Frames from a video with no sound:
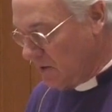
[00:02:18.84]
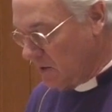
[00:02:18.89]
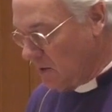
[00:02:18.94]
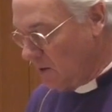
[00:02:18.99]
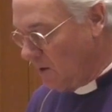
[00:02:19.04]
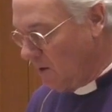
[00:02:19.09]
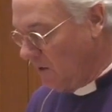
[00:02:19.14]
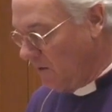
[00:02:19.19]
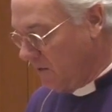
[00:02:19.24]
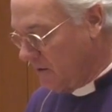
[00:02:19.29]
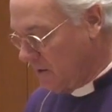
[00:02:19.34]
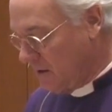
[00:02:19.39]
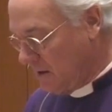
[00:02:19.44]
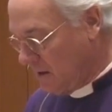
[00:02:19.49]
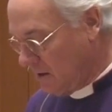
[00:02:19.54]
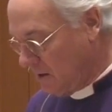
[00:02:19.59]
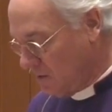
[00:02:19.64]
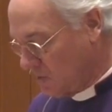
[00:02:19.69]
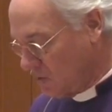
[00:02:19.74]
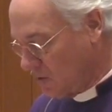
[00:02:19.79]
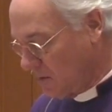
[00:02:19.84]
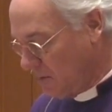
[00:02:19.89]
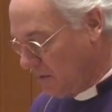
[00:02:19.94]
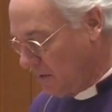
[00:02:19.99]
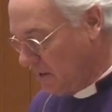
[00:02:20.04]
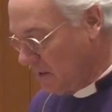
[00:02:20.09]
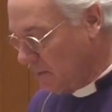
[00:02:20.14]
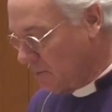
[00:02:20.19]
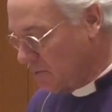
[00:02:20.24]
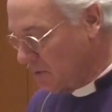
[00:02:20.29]
all things are
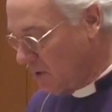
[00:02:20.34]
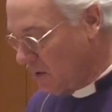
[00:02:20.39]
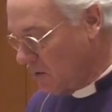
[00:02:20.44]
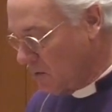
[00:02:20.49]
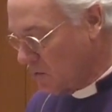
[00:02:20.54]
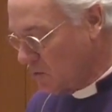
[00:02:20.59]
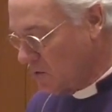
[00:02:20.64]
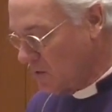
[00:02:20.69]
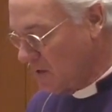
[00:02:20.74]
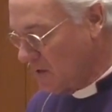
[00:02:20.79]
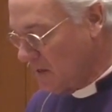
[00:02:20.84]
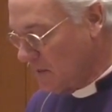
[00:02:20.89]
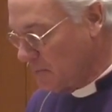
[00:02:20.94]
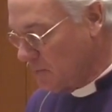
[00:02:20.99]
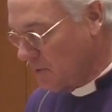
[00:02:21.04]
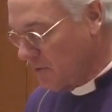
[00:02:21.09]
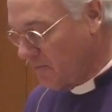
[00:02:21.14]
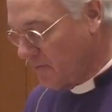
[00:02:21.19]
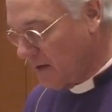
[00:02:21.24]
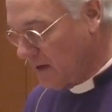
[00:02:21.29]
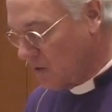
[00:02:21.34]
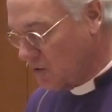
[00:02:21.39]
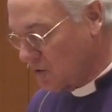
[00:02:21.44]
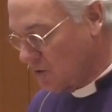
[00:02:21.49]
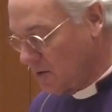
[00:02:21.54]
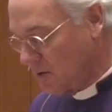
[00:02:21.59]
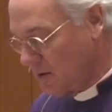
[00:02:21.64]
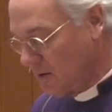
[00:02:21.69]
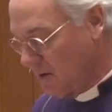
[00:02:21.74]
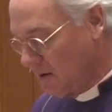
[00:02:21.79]
being brought to their
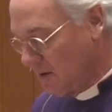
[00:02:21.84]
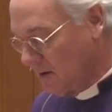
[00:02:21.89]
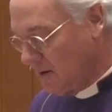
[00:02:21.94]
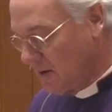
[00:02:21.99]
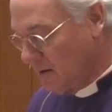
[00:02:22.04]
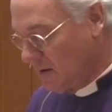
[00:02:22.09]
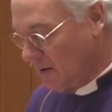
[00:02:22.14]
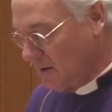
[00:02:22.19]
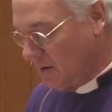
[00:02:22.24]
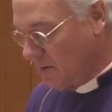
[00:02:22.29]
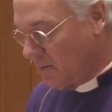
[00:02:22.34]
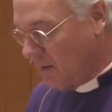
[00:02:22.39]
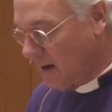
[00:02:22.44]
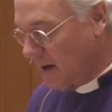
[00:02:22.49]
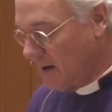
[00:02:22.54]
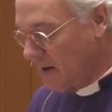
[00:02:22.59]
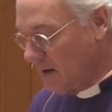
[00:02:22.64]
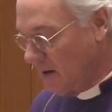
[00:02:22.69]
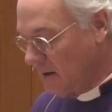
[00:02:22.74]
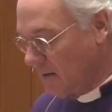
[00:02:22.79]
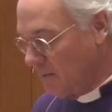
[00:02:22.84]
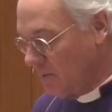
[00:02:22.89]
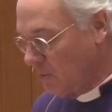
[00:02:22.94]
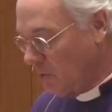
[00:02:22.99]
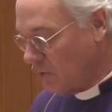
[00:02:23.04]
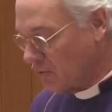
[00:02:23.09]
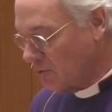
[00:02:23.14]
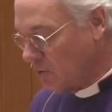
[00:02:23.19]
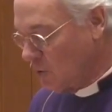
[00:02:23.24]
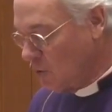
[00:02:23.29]
perfection by him
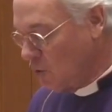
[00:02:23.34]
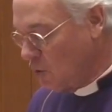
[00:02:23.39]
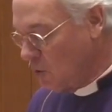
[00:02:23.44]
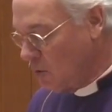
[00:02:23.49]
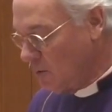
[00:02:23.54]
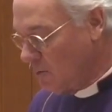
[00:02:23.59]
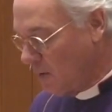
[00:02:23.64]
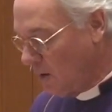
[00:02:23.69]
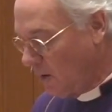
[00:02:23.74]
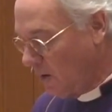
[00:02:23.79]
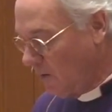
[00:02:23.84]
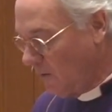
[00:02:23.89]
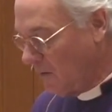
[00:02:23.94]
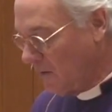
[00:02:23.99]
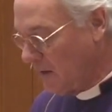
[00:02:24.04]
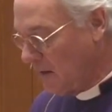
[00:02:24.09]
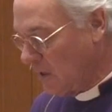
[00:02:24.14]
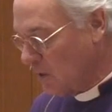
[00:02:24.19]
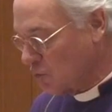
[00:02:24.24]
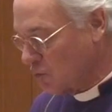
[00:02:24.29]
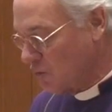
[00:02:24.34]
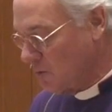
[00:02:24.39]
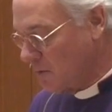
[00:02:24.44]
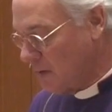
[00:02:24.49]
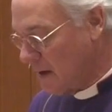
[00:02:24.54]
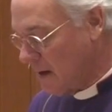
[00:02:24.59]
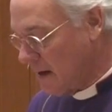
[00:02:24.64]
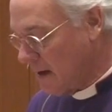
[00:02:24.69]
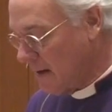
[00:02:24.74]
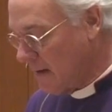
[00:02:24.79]
through whom all things were
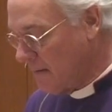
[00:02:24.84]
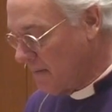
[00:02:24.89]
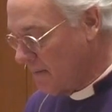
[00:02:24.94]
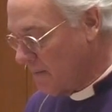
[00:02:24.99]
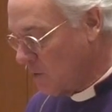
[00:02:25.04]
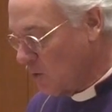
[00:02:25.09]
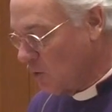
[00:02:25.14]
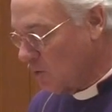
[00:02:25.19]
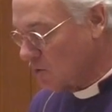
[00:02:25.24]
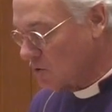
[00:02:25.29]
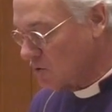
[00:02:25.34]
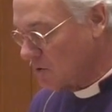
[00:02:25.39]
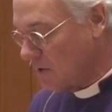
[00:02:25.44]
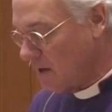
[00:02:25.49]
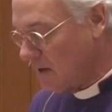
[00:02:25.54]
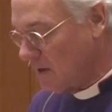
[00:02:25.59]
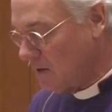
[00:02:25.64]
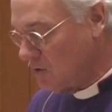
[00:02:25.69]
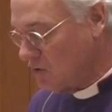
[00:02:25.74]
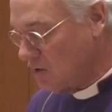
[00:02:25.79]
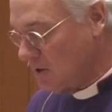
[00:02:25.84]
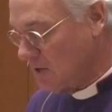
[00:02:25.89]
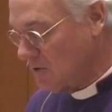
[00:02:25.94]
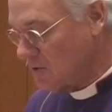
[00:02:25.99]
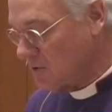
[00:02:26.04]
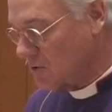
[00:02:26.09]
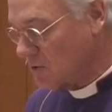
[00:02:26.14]
made, your Son, Jesus